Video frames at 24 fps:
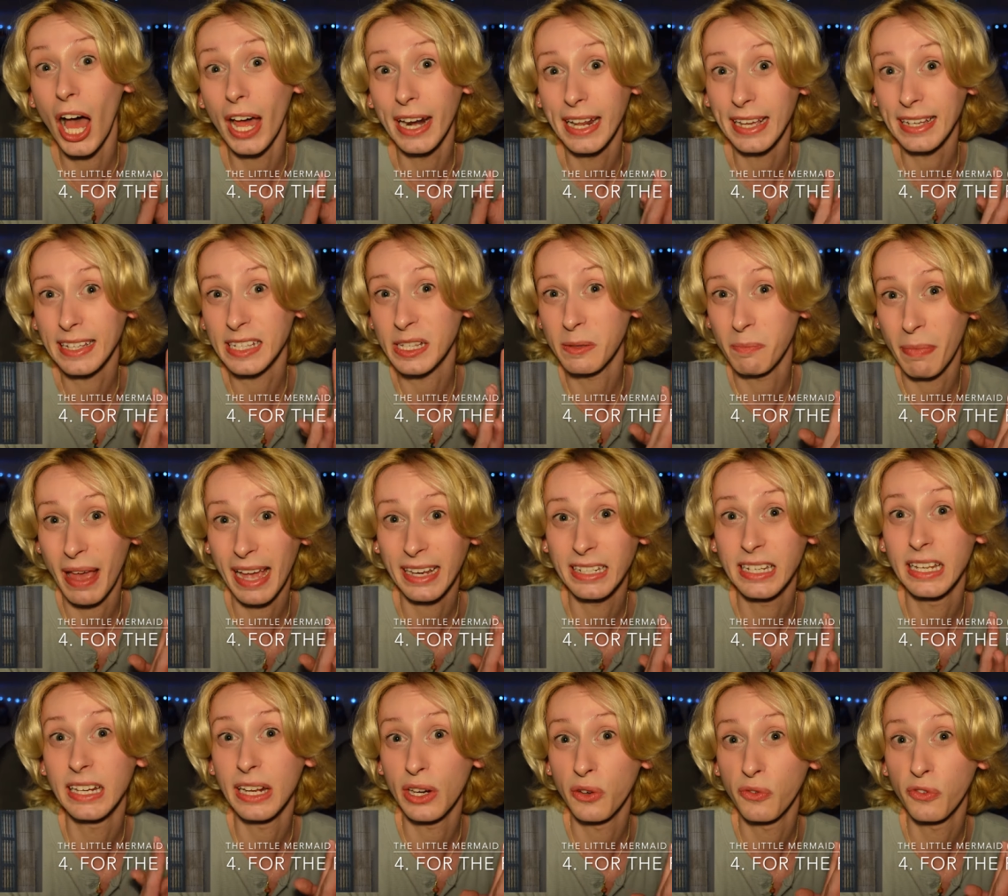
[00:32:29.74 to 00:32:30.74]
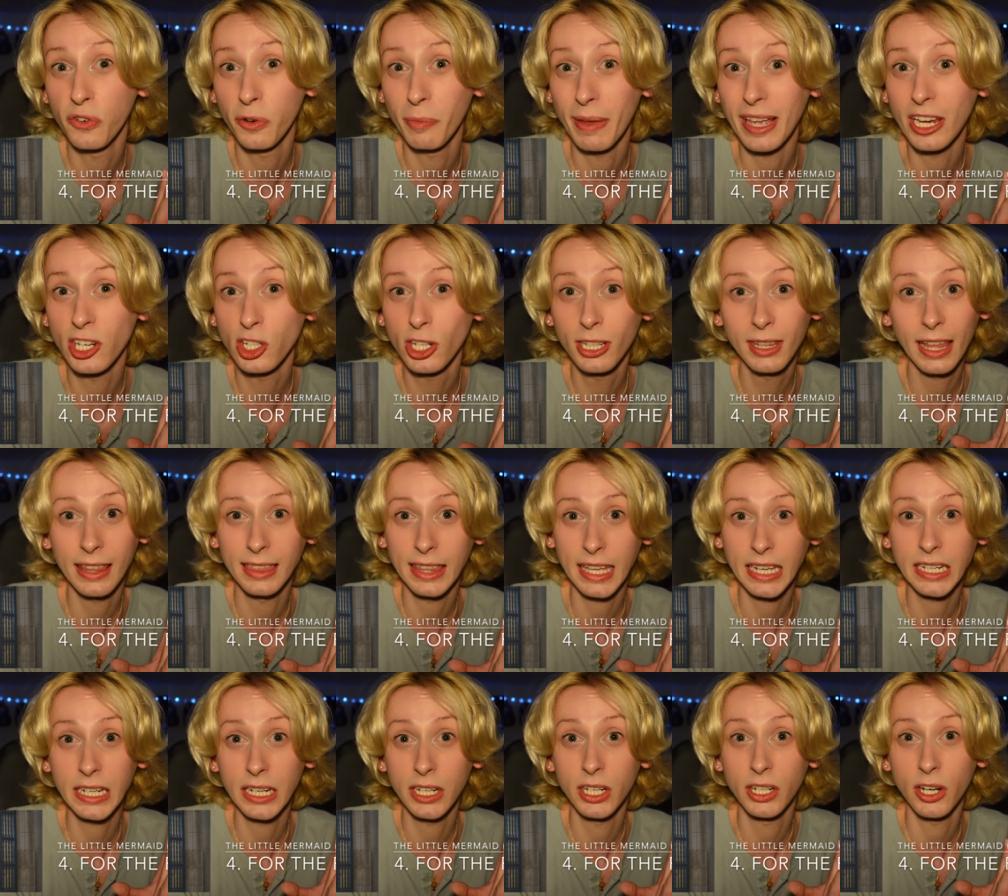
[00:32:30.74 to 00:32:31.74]
unexpected information information that they
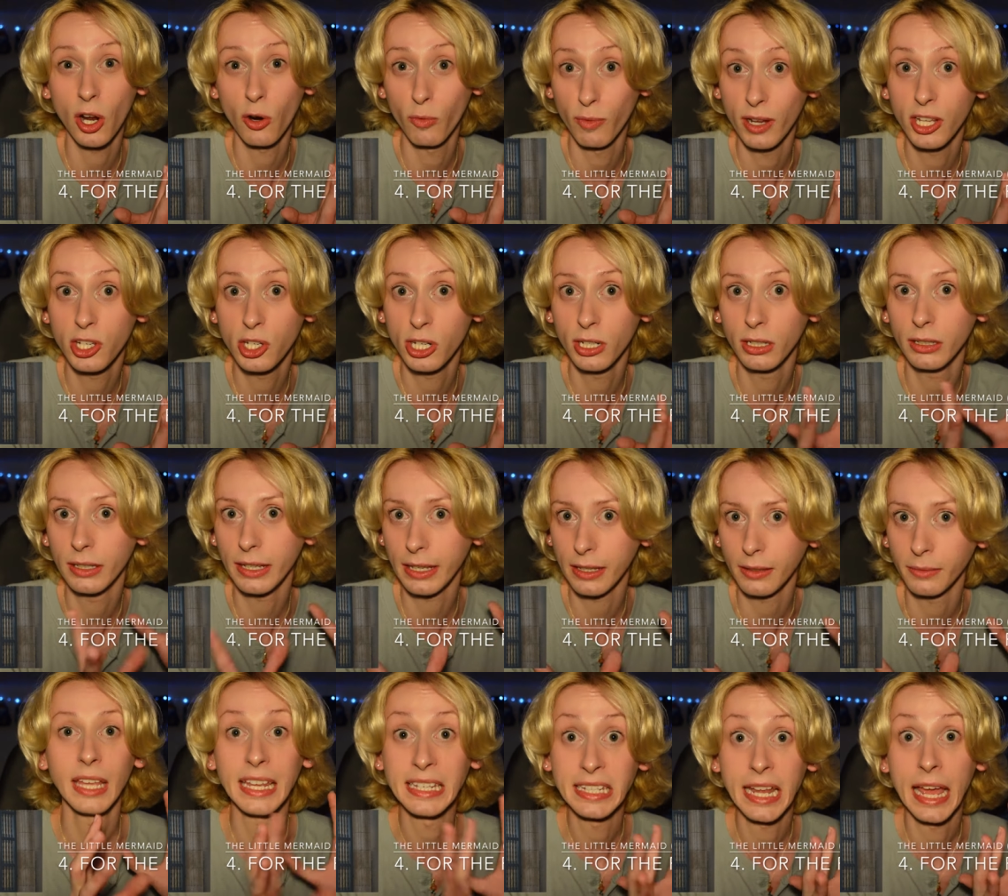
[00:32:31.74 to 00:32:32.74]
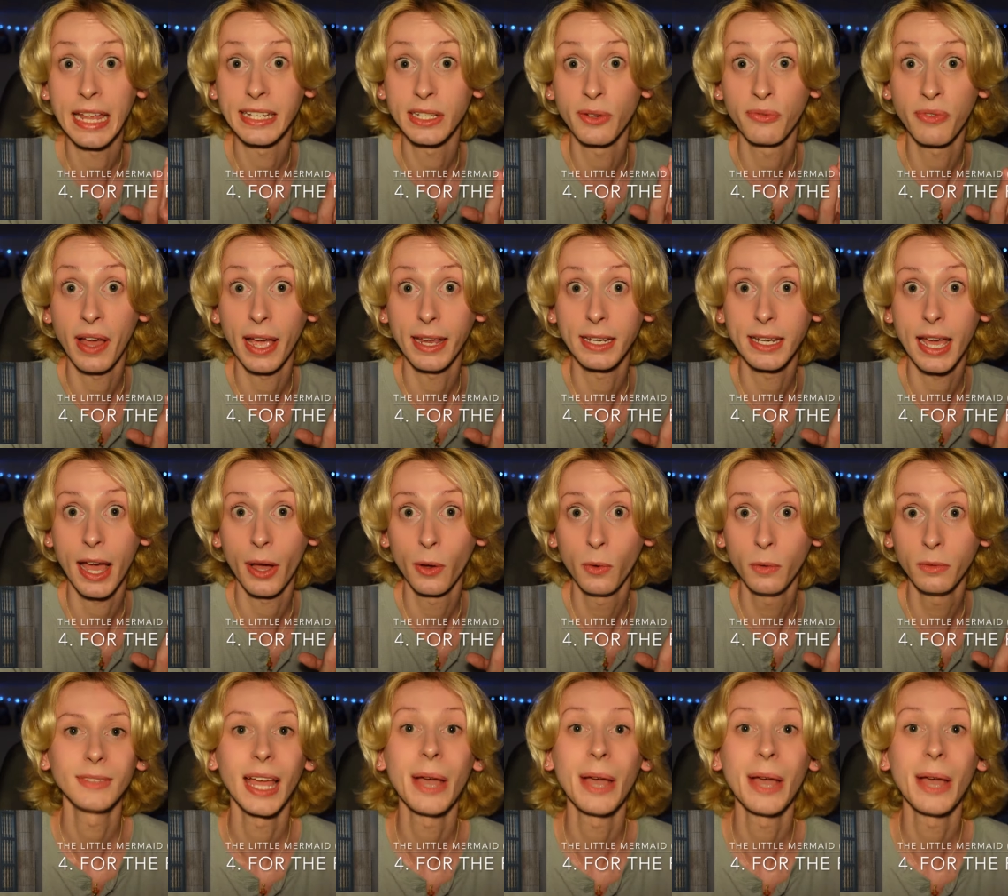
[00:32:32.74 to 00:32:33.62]
didn't originally intend to find out.